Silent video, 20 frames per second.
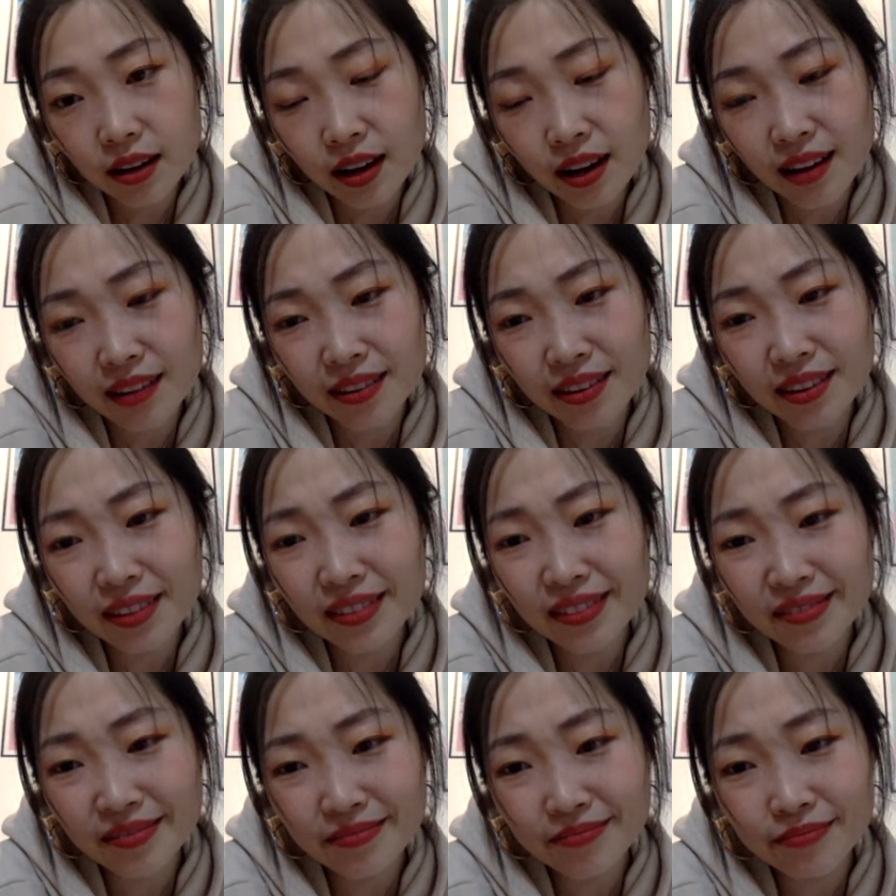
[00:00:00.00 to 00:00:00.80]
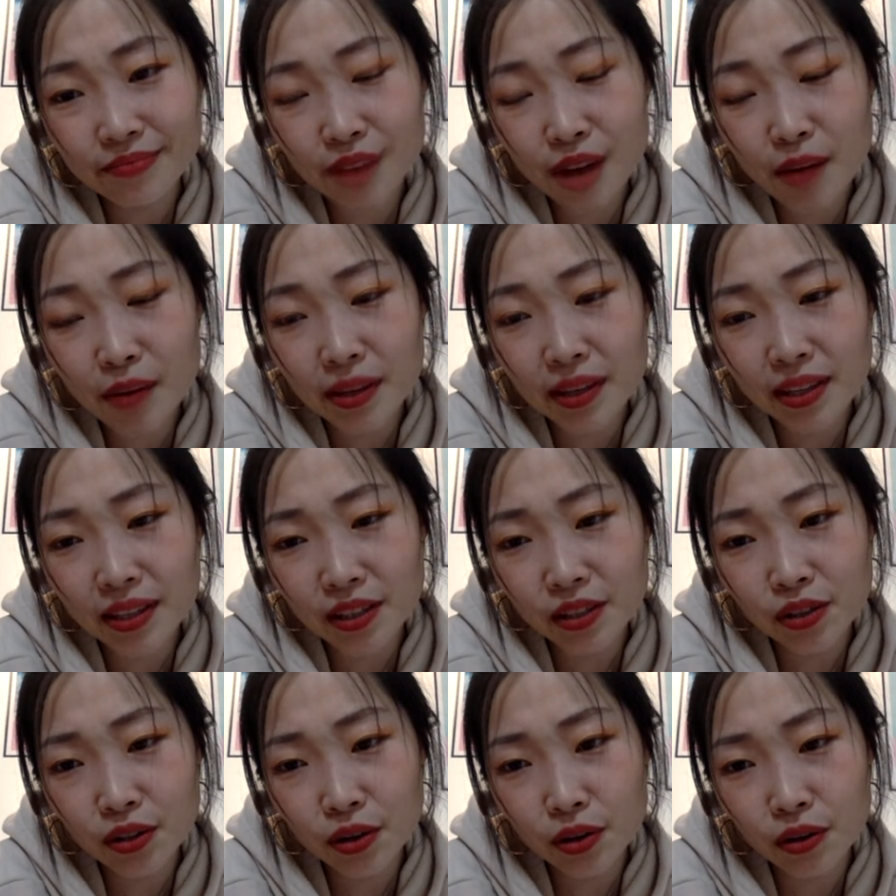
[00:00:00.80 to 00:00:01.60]
I think probably they
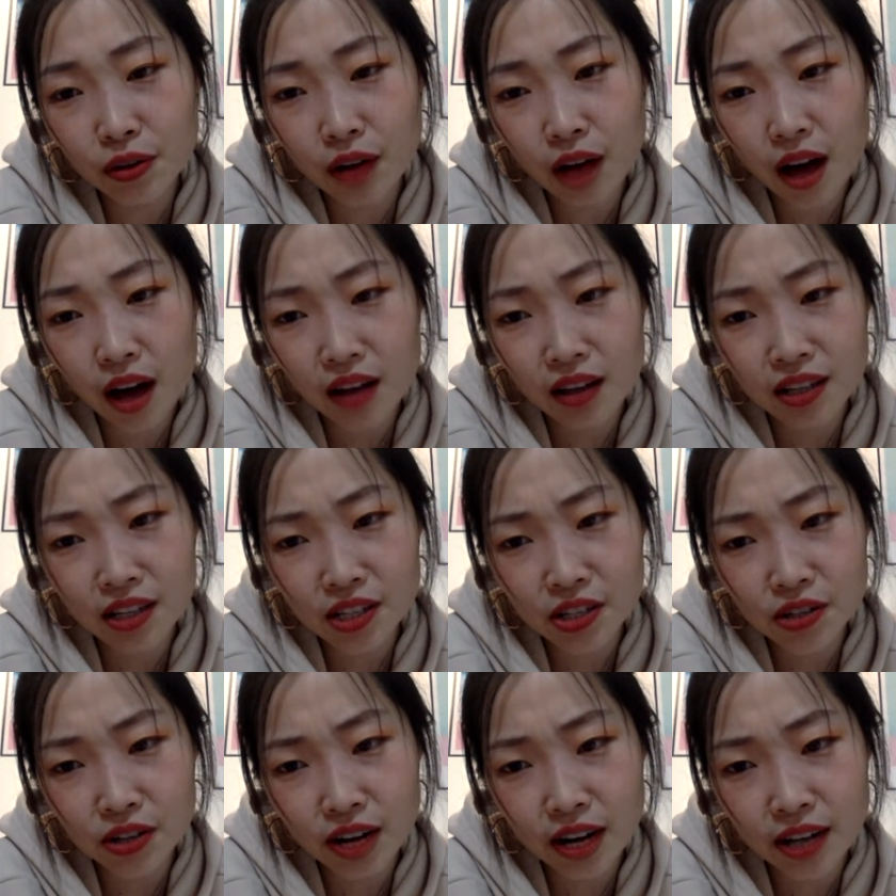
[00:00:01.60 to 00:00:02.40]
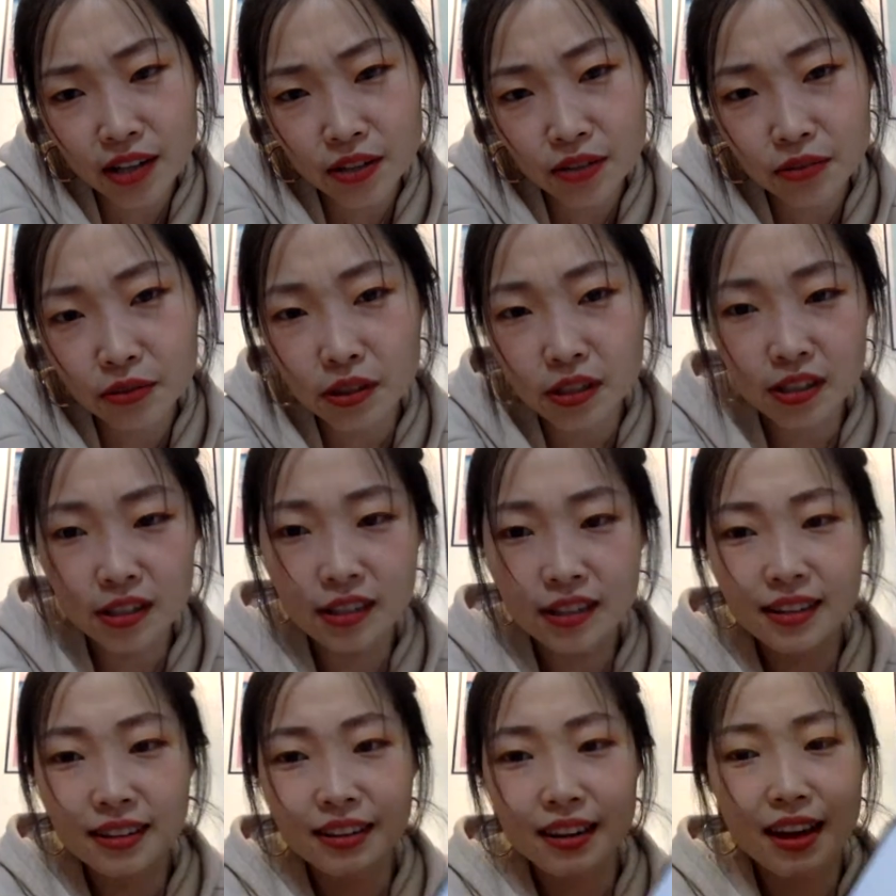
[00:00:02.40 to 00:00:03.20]
need to go to college or high school.
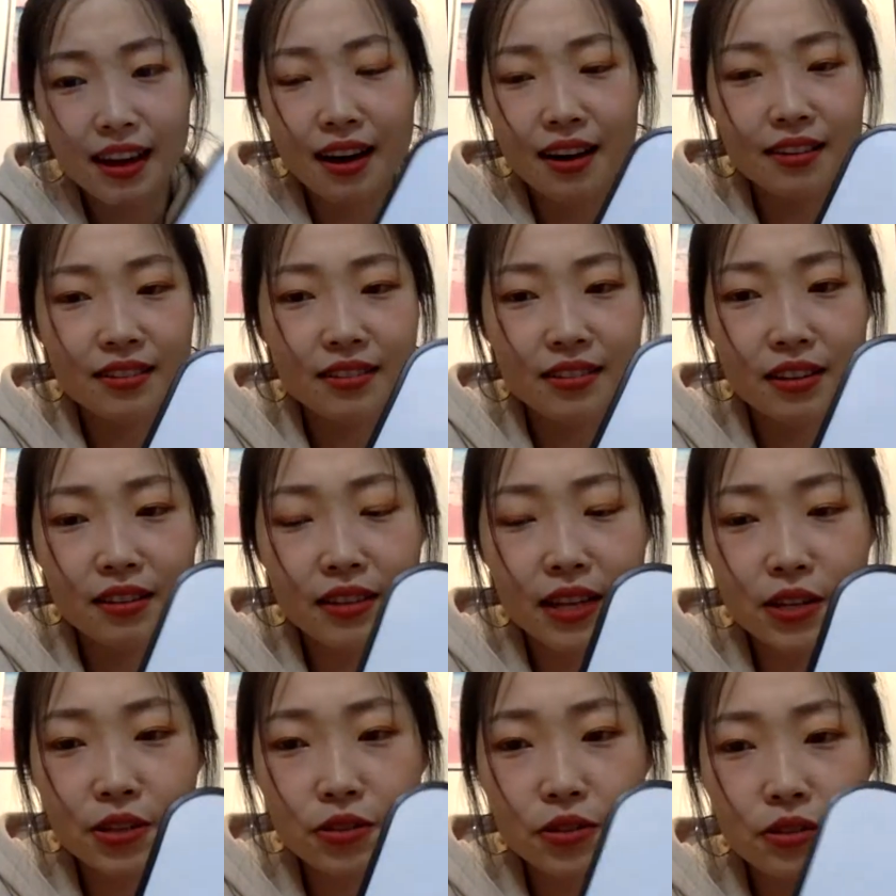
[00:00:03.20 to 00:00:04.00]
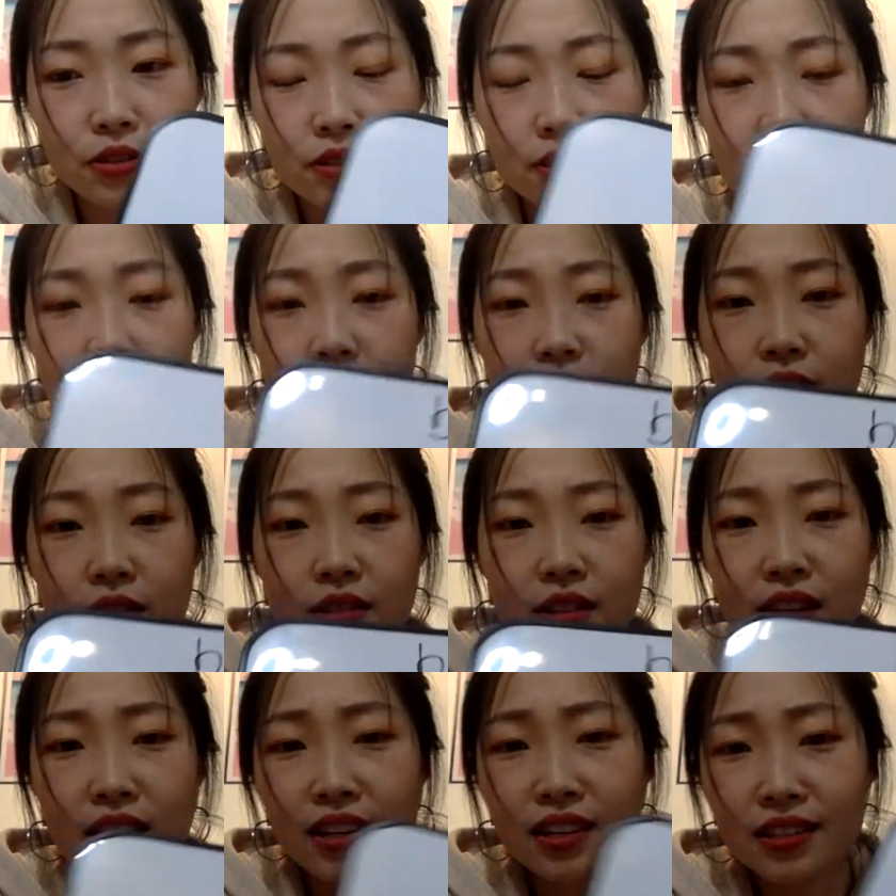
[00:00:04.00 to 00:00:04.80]
Yeah, not that soon.
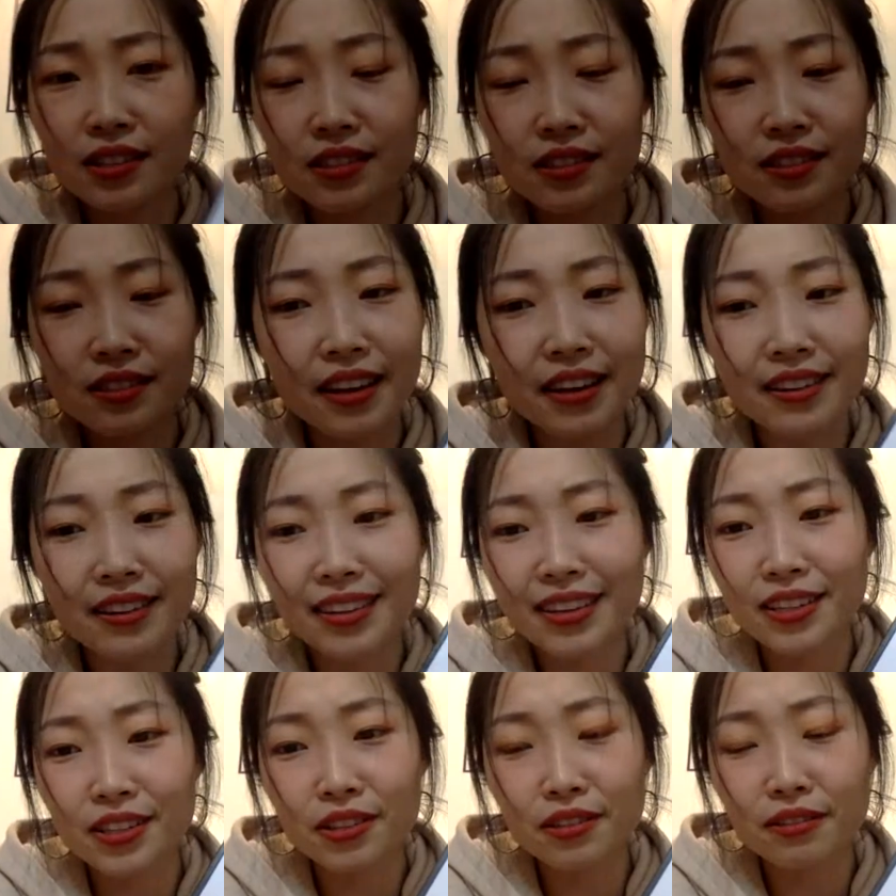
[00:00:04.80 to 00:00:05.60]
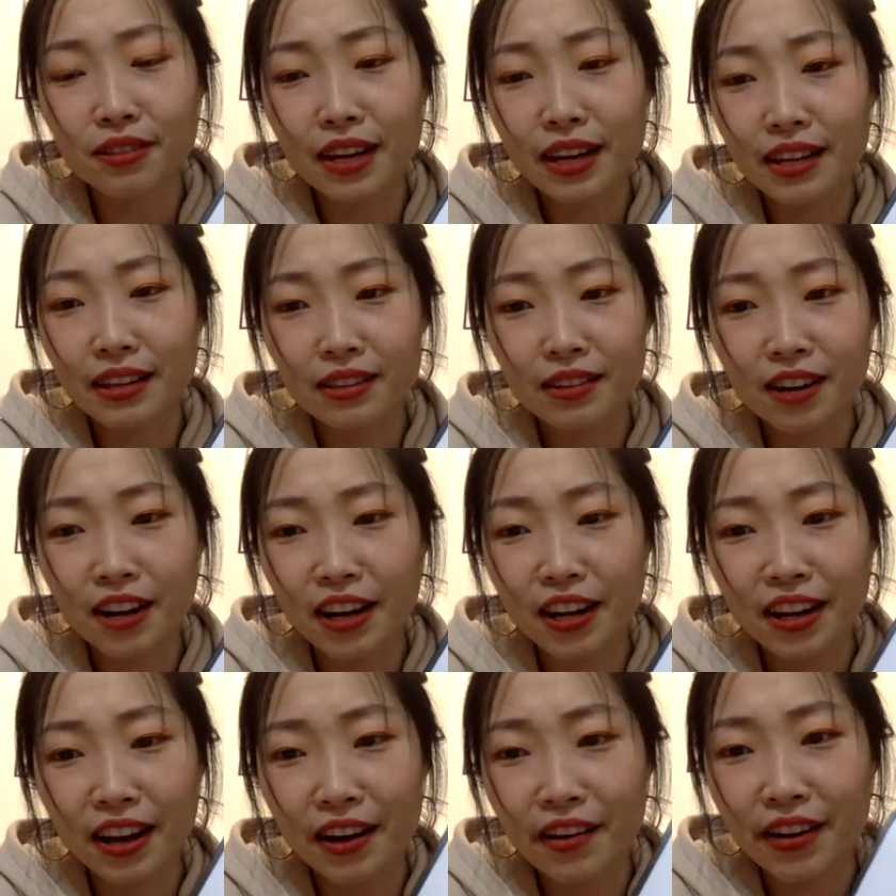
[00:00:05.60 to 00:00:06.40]
Kids don't like
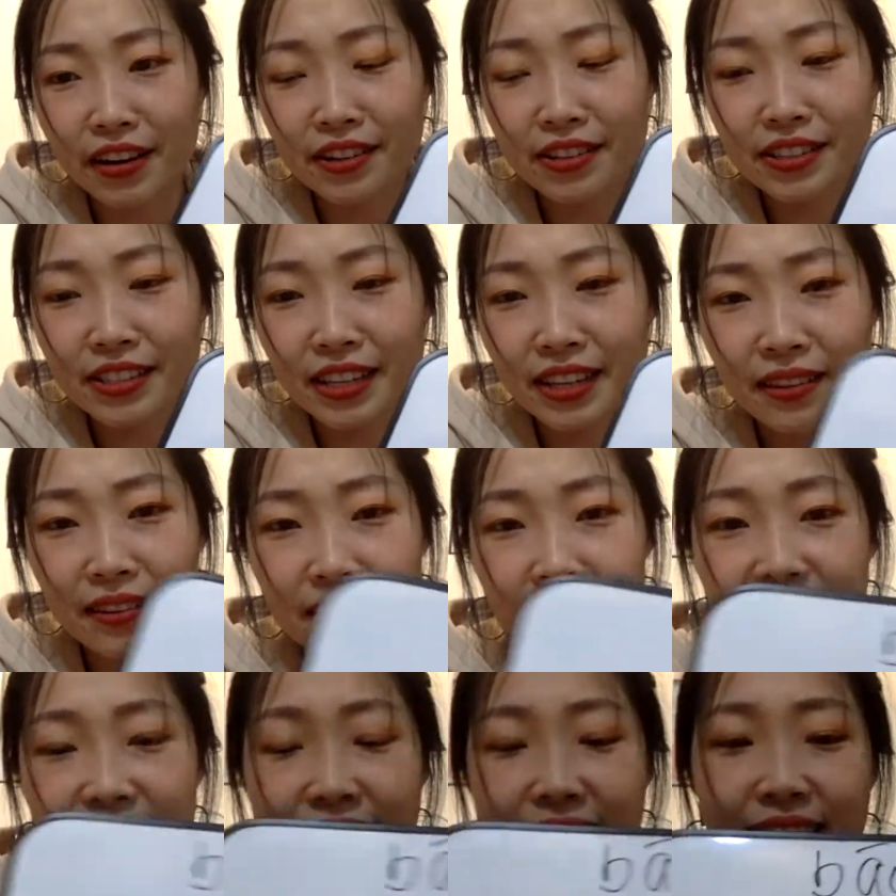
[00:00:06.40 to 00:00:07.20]
learning characters either.